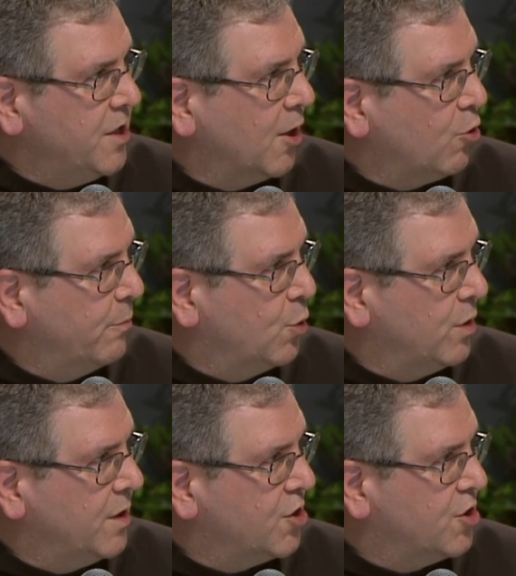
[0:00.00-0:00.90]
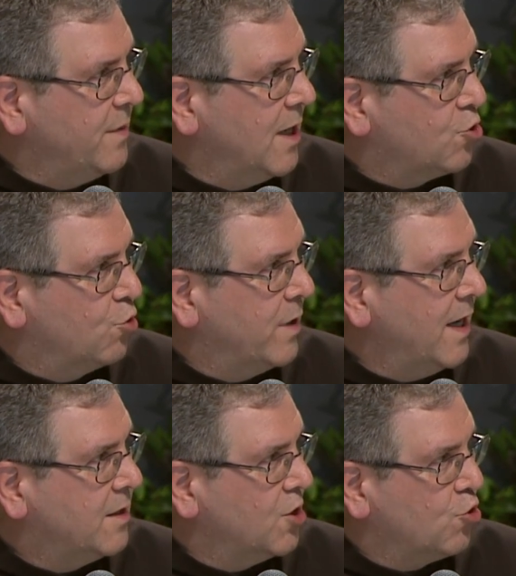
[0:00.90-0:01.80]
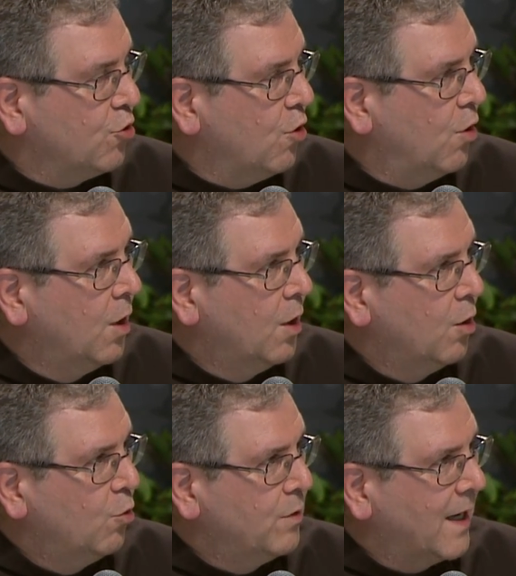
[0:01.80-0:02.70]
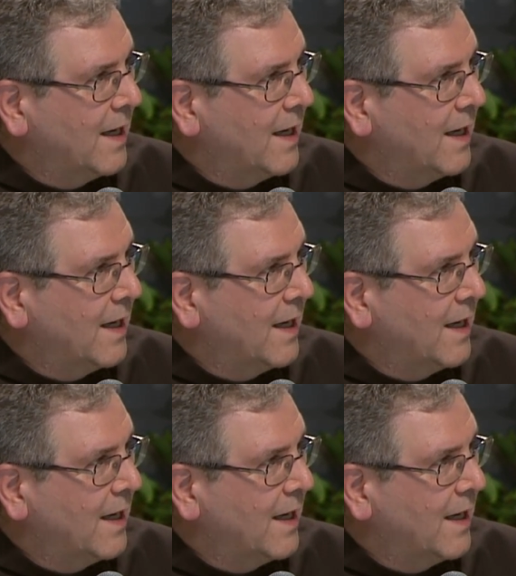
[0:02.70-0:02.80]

halfway through the sixteenth century until now.